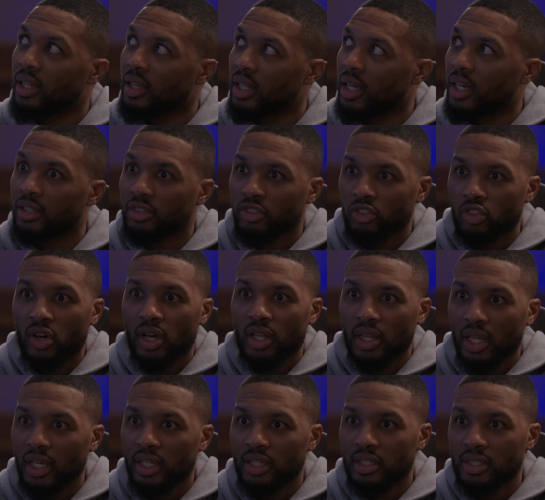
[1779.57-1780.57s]
Like, I
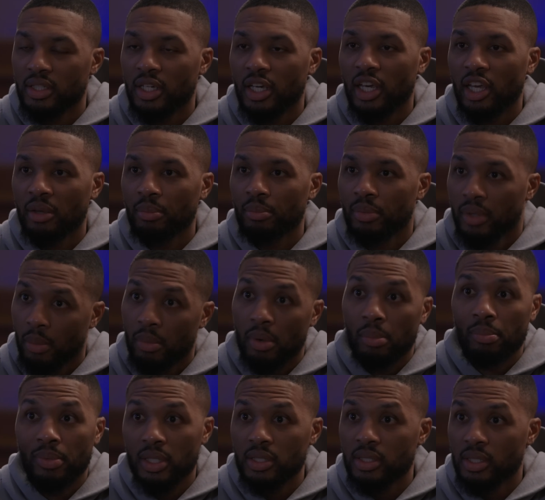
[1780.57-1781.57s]
like his game, but I'm
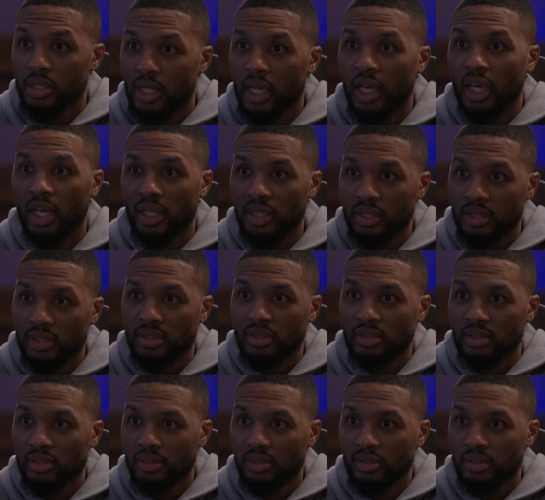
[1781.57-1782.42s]
going to bust his ass.